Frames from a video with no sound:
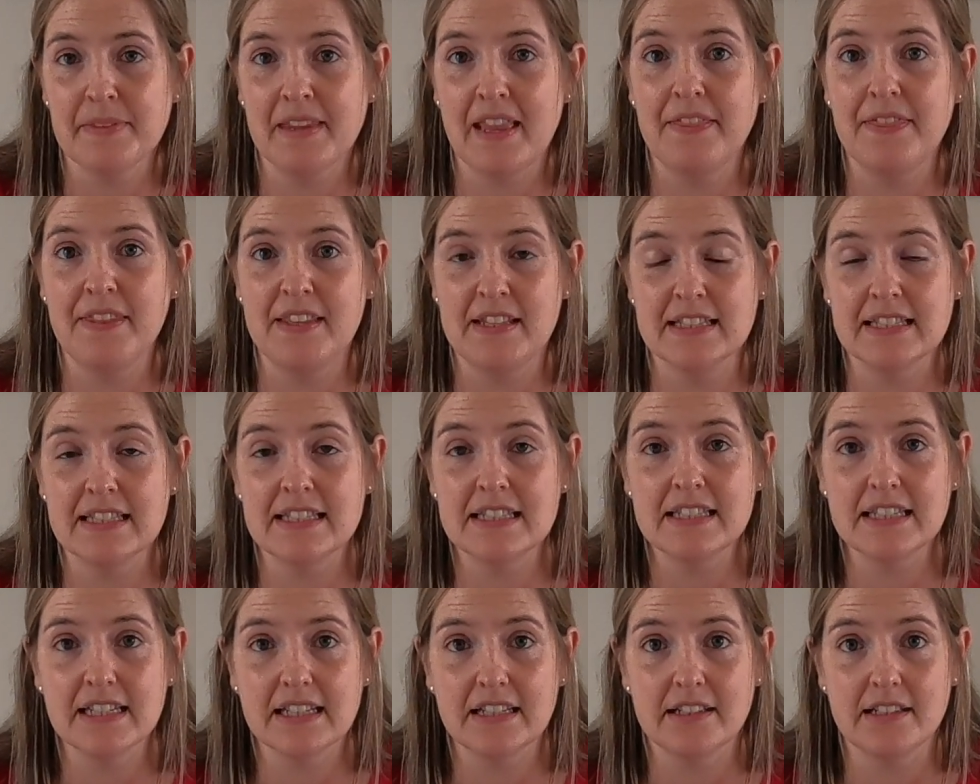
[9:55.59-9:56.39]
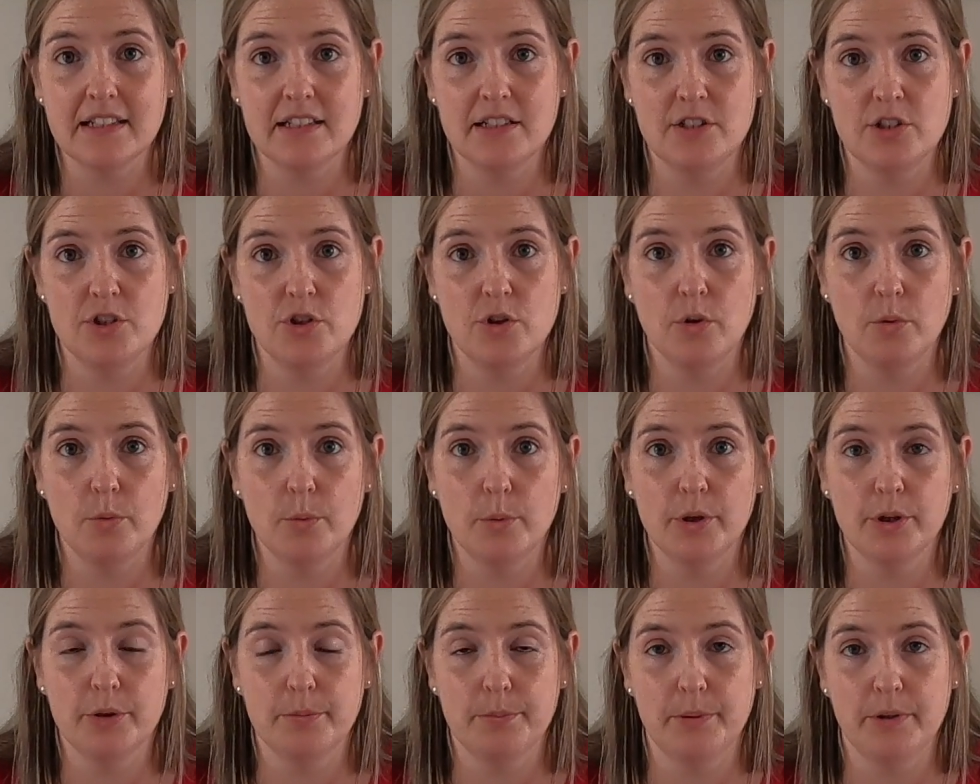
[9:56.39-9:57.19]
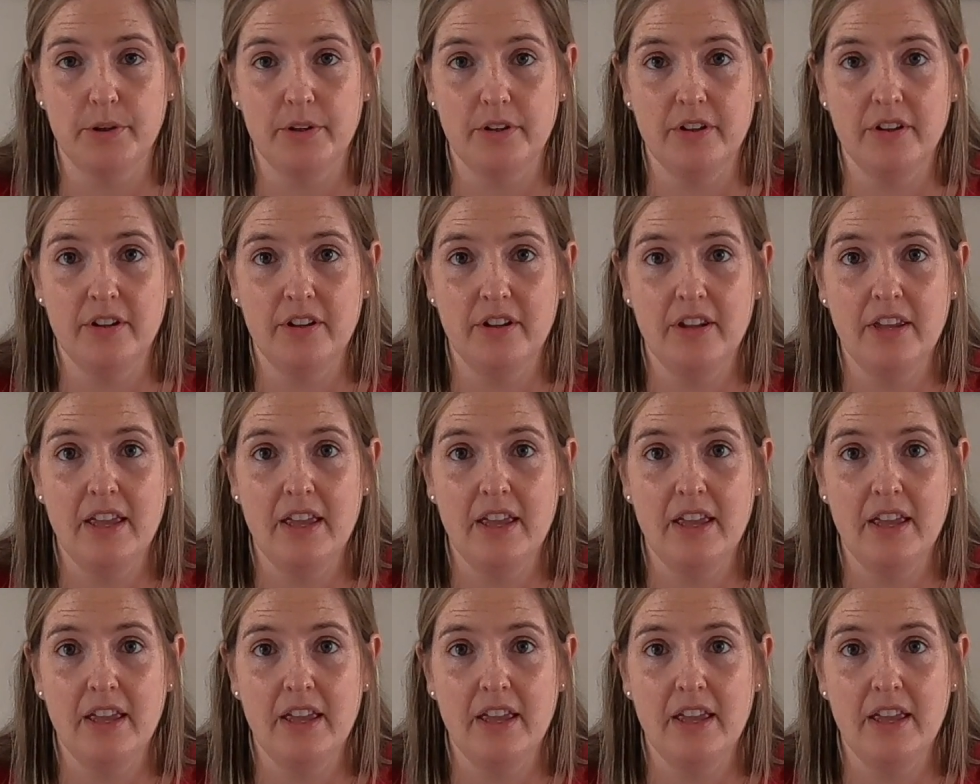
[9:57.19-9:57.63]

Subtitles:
and then stick it into your workbook.